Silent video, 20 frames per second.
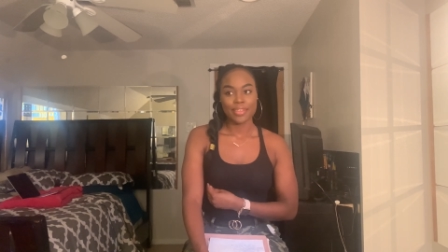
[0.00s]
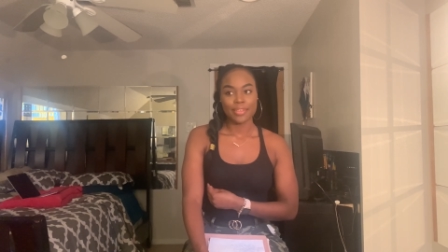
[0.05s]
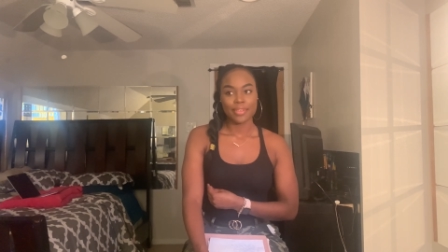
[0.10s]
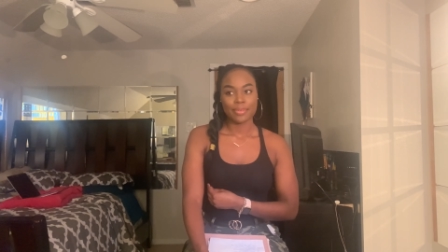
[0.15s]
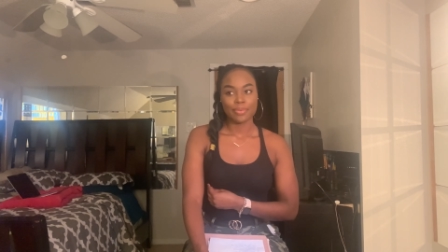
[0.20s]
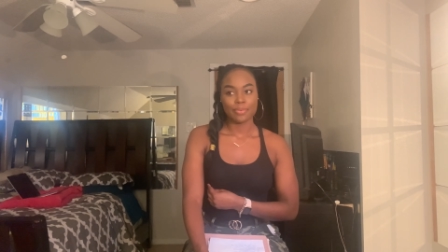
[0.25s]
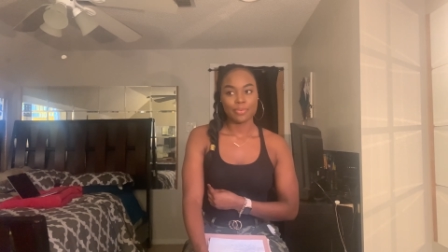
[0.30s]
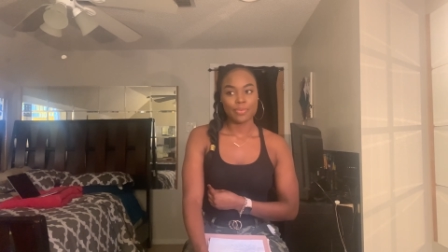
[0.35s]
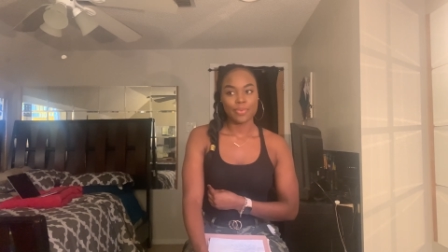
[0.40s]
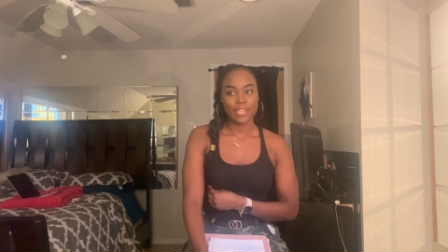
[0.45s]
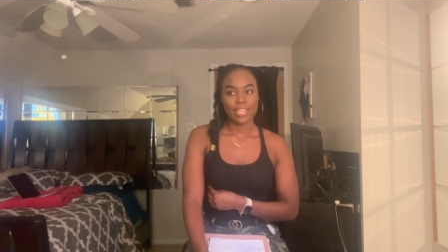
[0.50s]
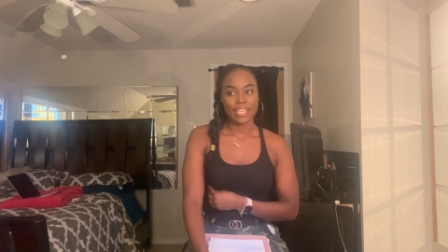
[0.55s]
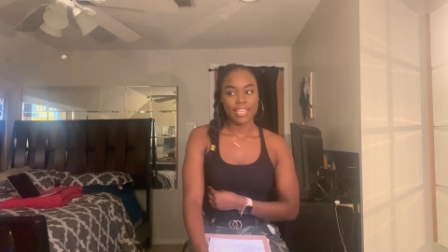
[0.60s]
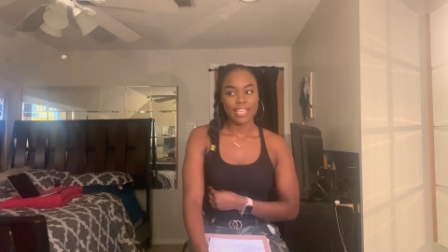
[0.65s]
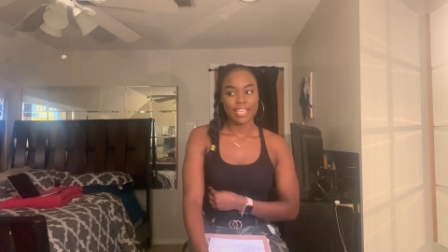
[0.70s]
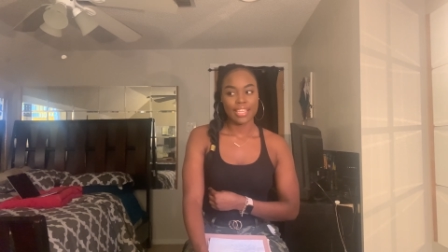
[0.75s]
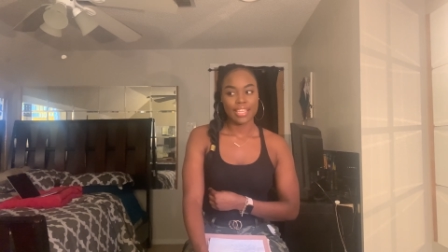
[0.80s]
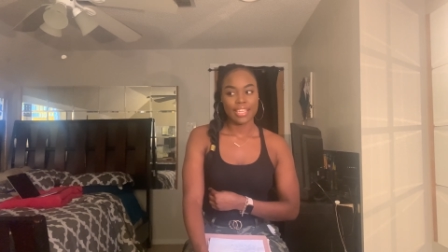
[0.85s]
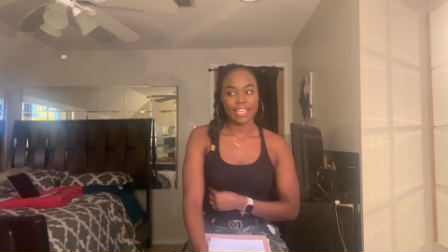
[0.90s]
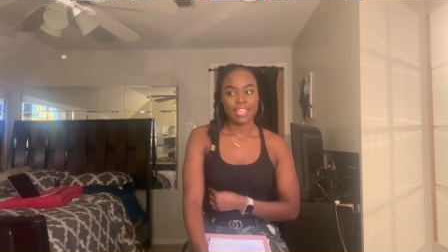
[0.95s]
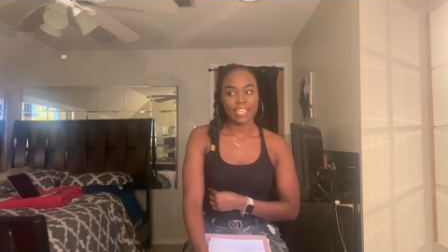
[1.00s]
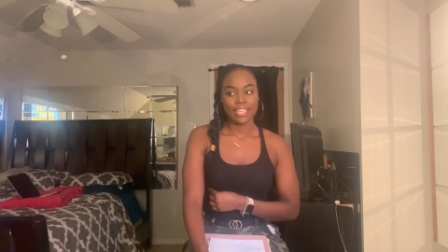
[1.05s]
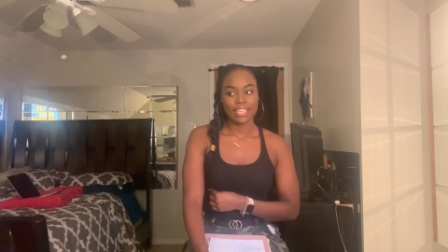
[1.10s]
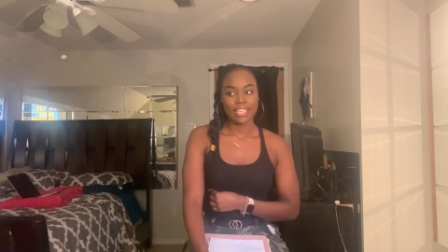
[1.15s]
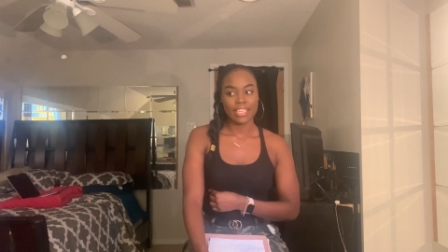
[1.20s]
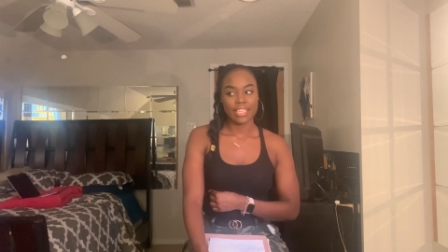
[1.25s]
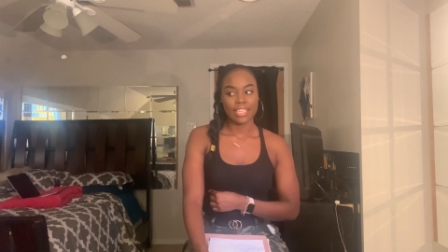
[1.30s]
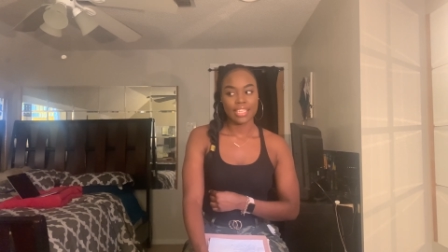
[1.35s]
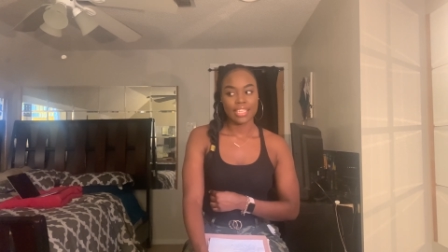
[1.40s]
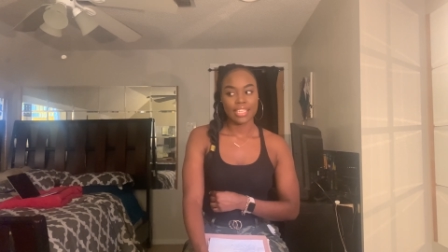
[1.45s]
when
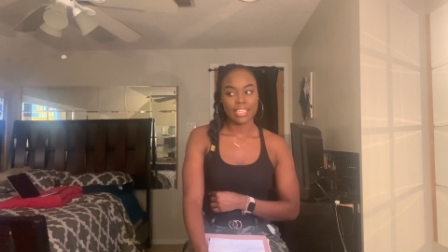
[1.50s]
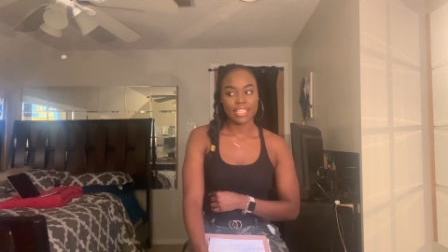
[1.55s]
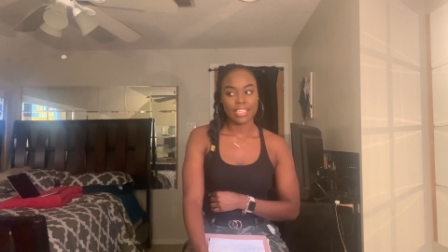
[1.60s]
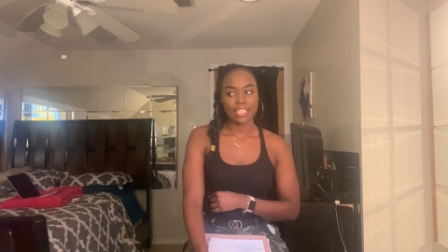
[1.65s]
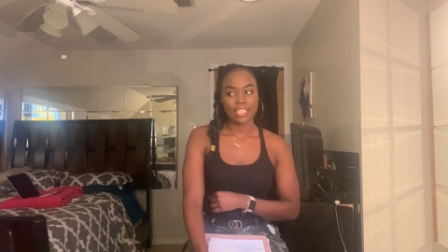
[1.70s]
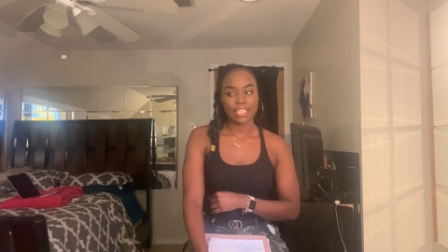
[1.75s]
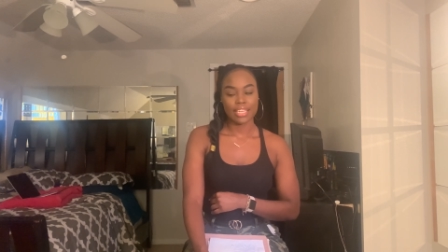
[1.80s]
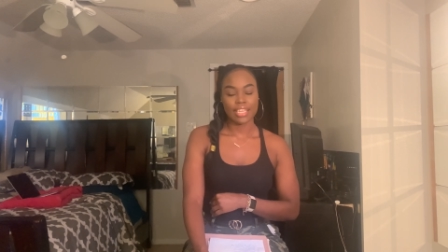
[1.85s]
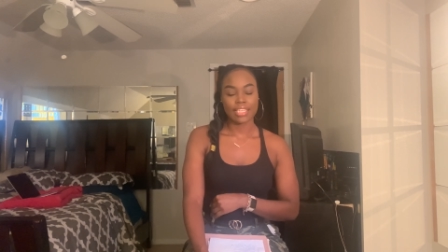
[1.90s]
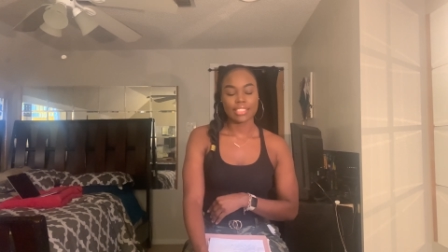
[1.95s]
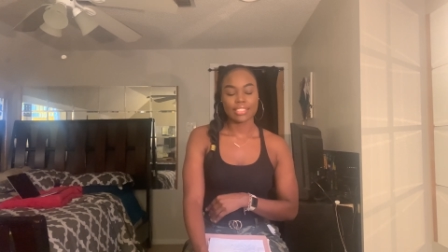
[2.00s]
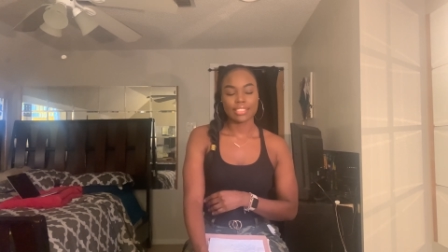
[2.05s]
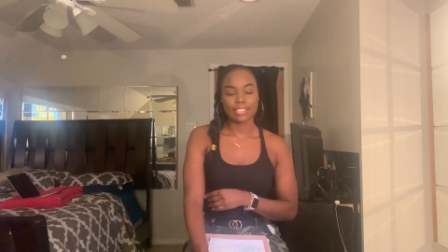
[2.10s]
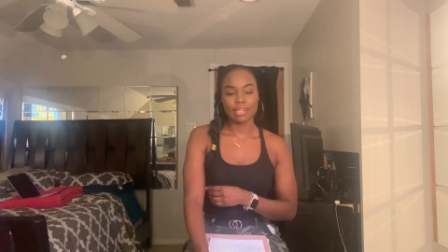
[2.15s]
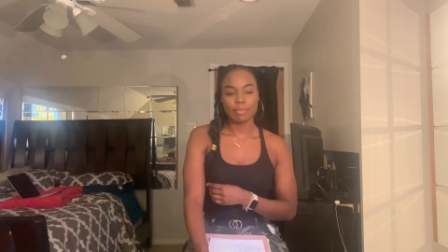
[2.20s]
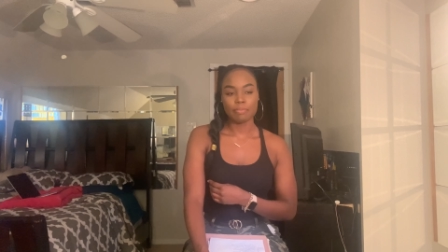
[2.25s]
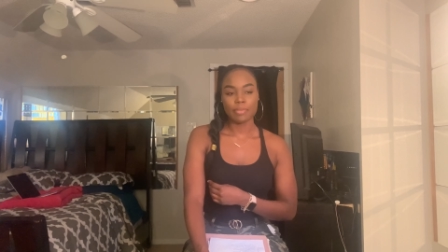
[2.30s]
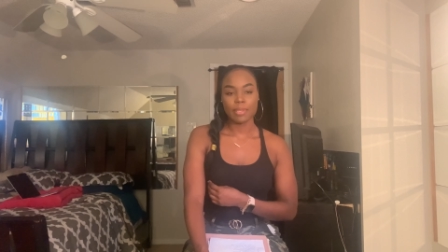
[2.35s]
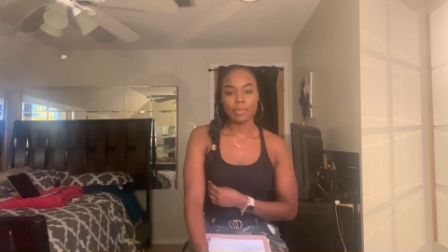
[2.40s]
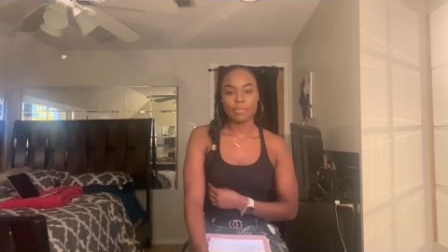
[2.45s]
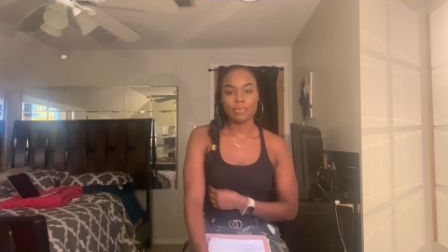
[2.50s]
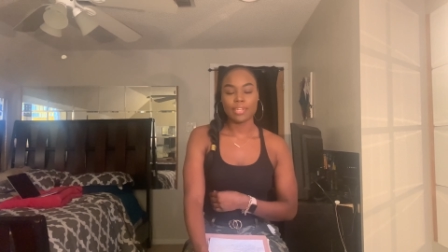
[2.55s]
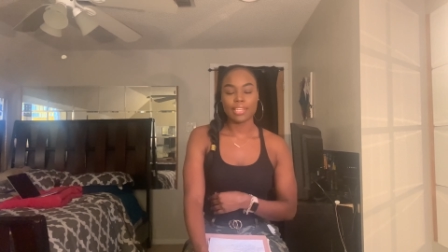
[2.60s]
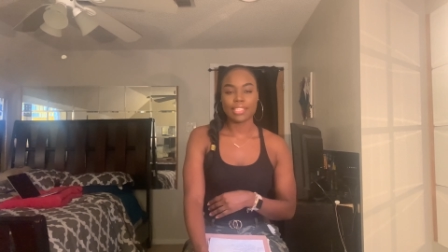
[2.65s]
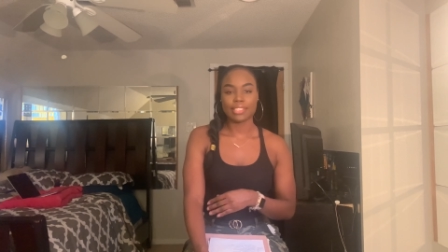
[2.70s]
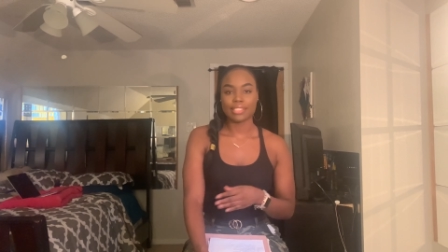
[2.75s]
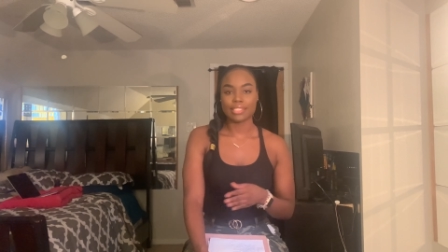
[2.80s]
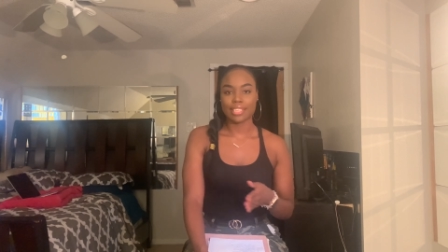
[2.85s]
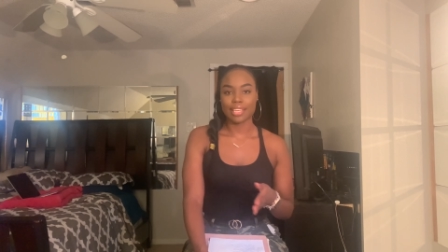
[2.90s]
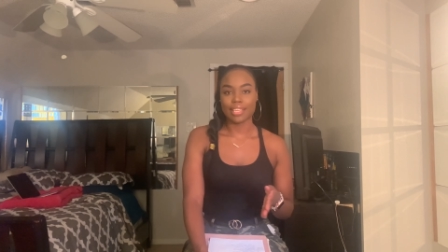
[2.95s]
like some people
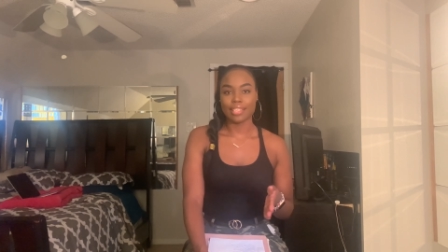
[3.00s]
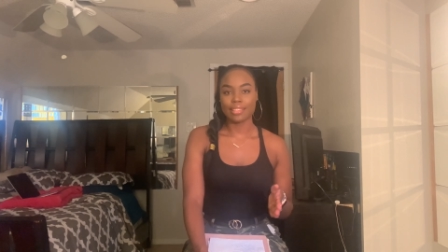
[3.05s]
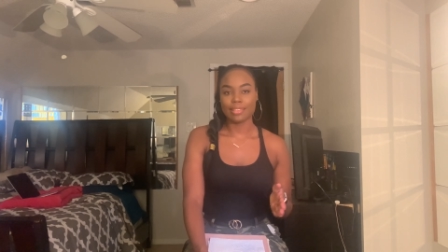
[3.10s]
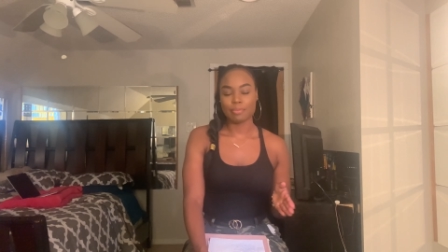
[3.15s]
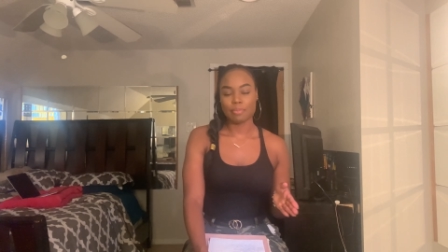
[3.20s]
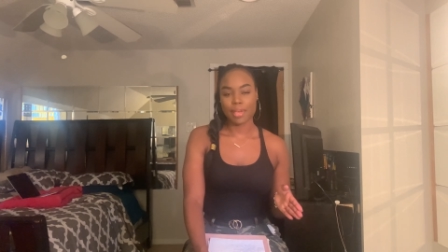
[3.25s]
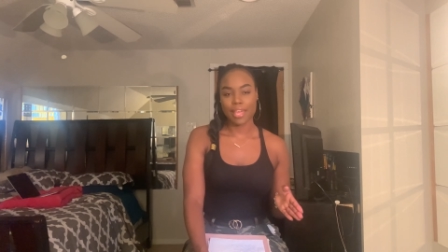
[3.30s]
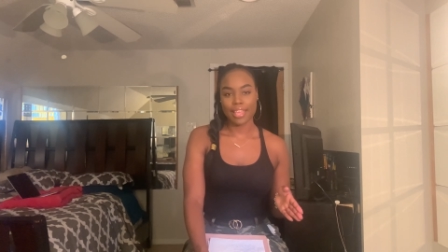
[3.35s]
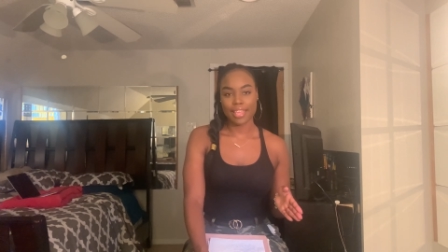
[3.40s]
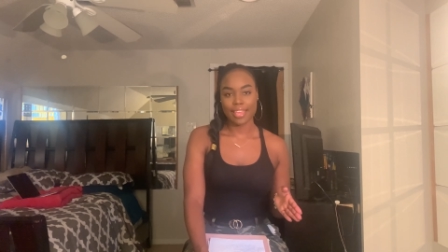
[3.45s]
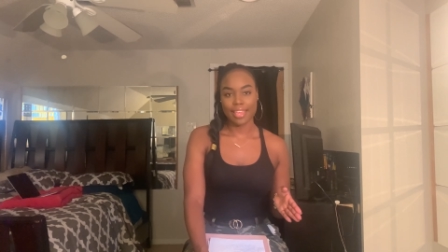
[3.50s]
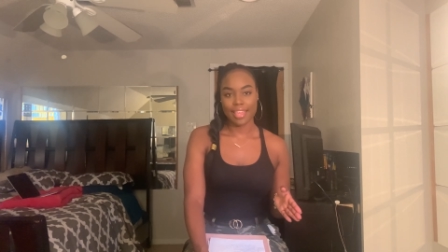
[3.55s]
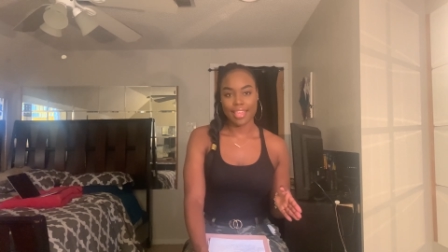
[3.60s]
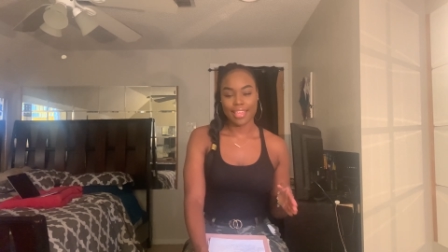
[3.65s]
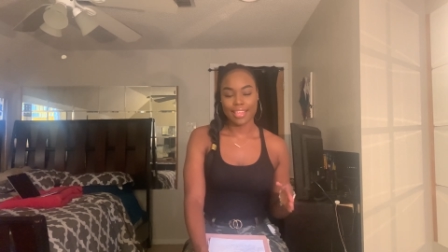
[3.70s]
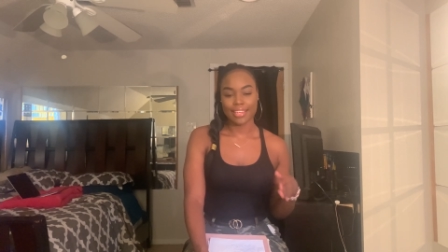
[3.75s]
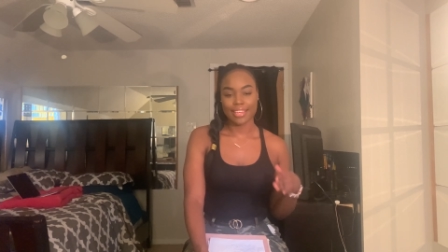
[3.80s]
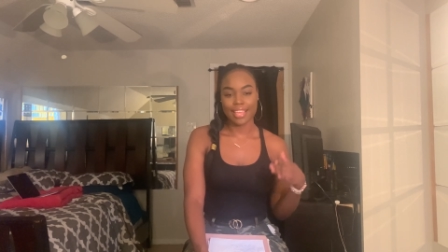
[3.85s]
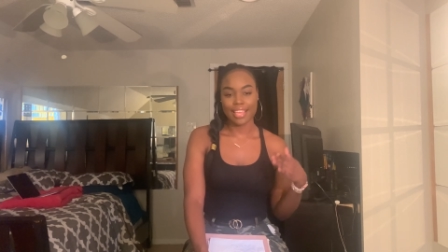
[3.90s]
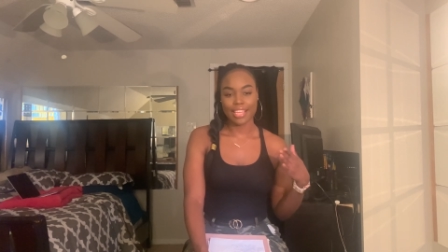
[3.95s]
that take the PICAT and